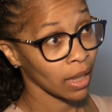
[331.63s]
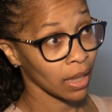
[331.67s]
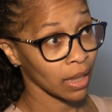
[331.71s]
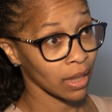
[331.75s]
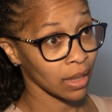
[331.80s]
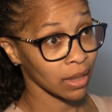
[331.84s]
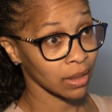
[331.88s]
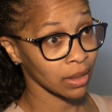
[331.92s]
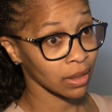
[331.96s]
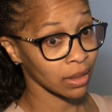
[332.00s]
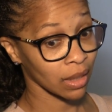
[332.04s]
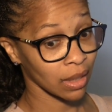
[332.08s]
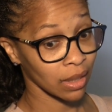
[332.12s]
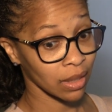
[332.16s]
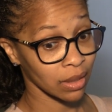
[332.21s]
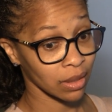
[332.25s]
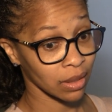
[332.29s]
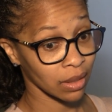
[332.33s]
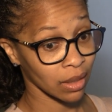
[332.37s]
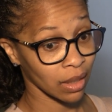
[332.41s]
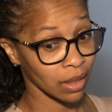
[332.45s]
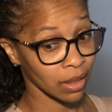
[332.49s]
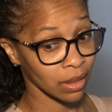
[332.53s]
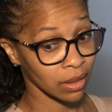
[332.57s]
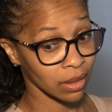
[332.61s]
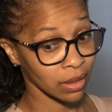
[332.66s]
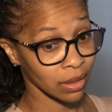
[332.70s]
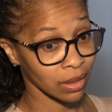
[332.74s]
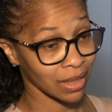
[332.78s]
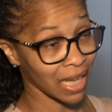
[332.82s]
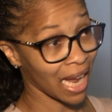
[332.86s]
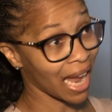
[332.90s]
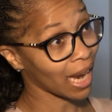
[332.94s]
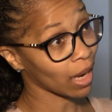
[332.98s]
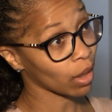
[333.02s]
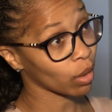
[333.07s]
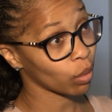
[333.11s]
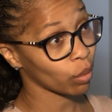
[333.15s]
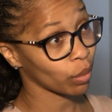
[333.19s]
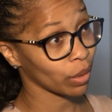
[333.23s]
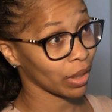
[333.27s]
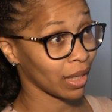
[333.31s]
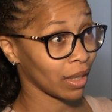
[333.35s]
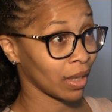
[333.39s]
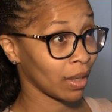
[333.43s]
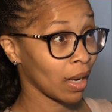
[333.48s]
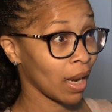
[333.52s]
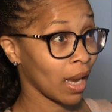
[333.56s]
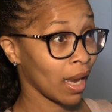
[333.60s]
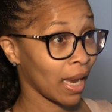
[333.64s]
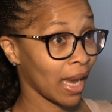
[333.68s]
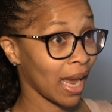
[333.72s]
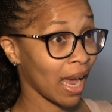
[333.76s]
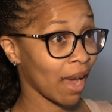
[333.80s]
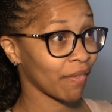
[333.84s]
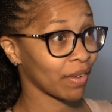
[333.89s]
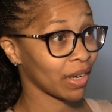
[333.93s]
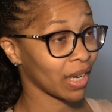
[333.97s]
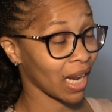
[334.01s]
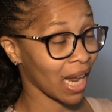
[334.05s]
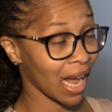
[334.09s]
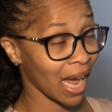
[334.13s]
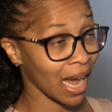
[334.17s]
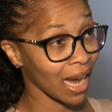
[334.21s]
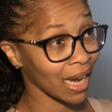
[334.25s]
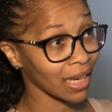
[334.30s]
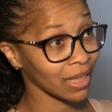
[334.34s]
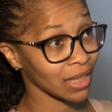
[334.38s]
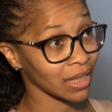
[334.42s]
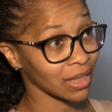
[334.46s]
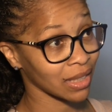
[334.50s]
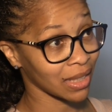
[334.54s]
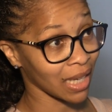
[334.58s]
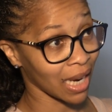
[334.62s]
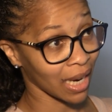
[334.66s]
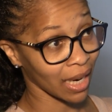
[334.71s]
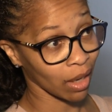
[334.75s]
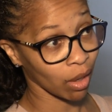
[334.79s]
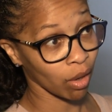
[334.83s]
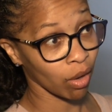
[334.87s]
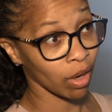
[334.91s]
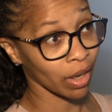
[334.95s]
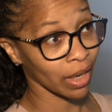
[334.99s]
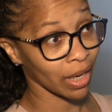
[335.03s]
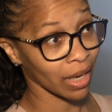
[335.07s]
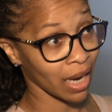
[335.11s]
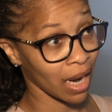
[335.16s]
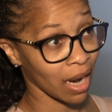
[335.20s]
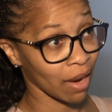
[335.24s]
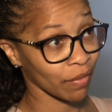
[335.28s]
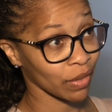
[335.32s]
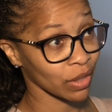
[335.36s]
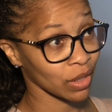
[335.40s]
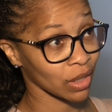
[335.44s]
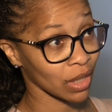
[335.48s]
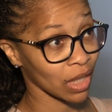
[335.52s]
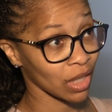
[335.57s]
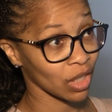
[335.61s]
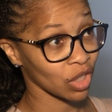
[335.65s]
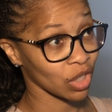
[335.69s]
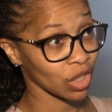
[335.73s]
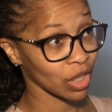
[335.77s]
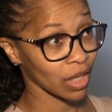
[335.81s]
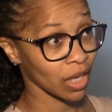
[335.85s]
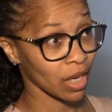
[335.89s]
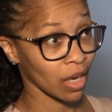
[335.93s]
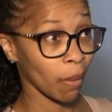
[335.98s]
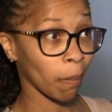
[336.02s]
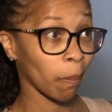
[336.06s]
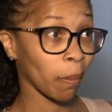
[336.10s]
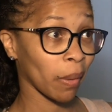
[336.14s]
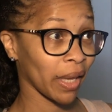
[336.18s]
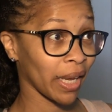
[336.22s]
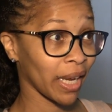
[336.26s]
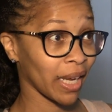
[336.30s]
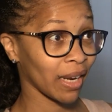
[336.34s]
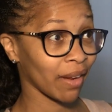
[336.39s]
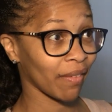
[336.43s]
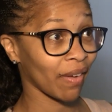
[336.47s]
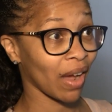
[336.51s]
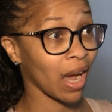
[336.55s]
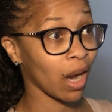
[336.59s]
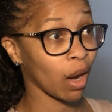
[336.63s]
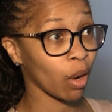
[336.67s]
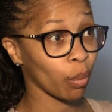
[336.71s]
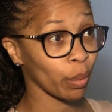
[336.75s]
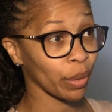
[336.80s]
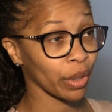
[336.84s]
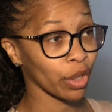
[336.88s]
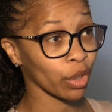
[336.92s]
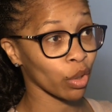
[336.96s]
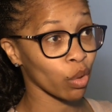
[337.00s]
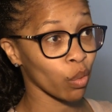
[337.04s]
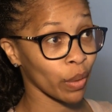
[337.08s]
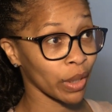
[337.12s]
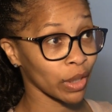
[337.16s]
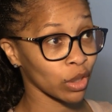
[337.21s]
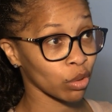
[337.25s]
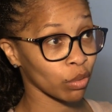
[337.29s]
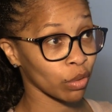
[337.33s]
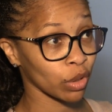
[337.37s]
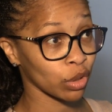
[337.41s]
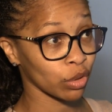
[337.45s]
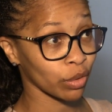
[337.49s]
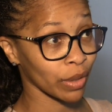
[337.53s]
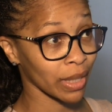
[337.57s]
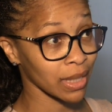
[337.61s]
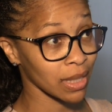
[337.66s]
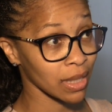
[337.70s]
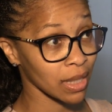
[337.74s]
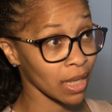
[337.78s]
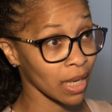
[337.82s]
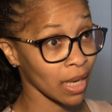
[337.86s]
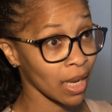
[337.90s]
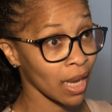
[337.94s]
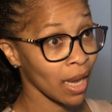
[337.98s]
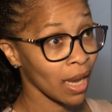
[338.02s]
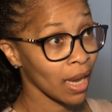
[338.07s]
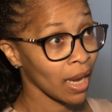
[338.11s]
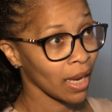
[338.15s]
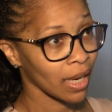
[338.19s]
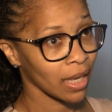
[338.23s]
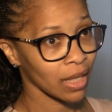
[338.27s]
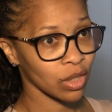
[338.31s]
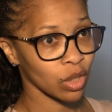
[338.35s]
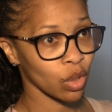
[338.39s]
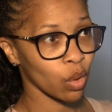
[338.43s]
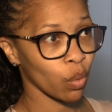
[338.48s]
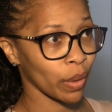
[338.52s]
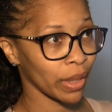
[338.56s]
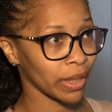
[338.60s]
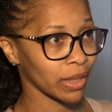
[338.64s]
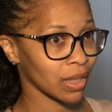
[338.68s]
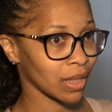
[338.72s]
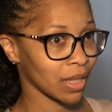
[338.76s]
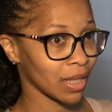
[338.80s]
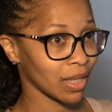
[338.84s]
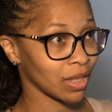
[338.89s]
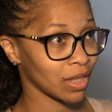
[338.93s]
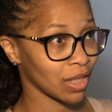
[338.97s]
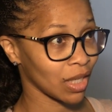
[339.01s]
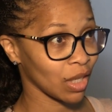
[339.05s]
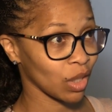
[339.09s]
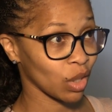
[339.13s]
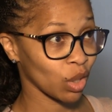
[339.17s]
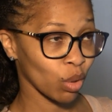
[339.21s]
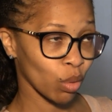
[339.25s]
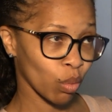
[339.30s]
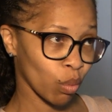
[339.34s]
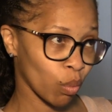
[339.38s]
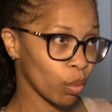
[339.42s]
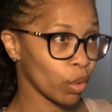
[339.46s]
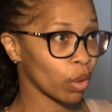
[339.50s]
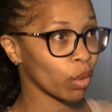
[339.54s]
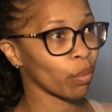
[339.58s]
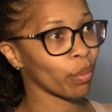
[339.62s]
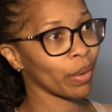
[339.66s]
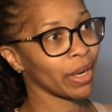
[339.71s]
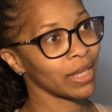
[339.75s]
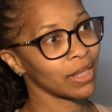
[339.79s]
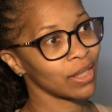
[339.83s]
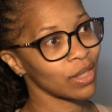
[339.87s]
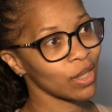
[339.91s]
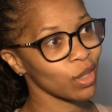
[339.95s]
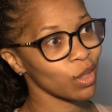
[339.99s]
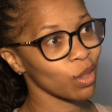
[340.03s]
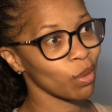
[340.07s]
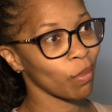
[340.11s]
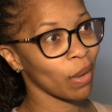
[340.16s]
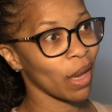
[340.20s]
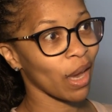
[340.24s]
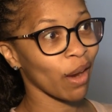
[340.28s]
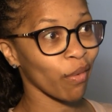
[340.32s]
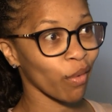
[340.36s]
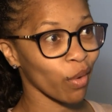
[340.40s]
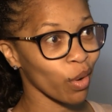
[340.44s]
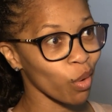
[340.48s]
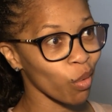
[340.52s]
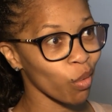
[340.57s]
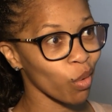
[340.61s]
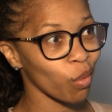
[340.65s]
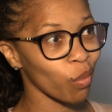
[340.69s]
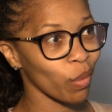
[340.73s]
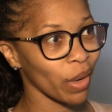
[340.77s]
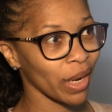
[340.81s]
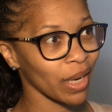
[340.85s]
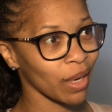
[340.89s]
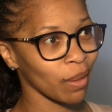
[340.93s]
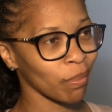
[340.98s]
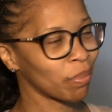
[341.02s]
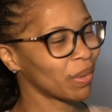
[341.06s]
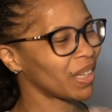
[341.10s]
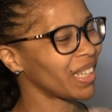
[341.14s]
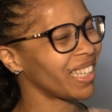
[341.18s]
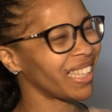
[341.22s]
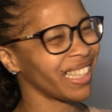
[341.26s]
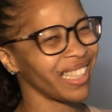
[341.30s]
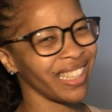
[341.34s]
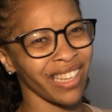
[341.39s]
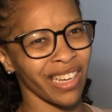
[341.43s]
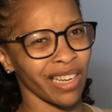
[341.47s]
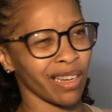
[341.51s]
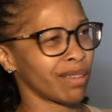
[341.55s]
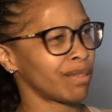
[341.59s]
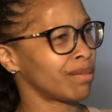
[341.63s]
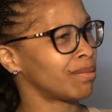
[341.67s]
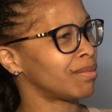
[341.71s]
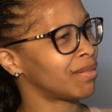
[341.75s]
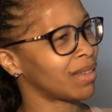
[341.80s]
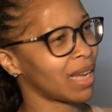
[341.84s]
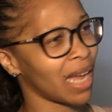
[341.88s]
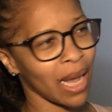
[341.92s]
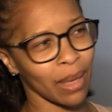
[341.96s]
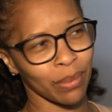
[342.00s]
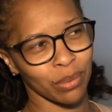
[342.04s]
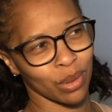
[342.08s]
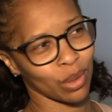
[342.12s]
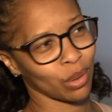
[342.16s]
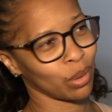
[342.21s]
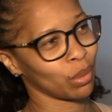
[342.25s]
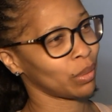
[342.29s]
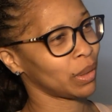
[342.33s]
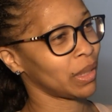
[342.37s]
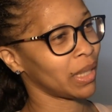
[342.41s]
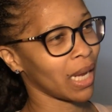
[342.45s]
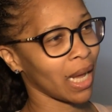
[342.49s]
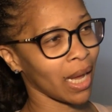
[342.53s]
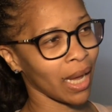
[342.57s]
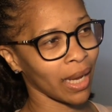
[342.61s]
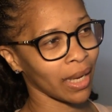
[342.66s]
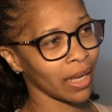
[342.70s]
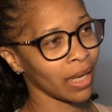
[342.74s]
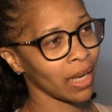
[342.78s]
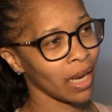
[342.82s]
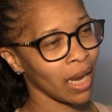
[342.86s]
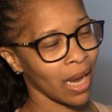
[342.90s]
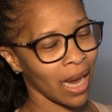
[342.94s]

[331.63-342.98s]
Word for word: is, is, is tackled and having an honest dialogue and conversation and a plan of how we are going to address it, it's going to continue. Will racism ever go away completely? No, absolutely not.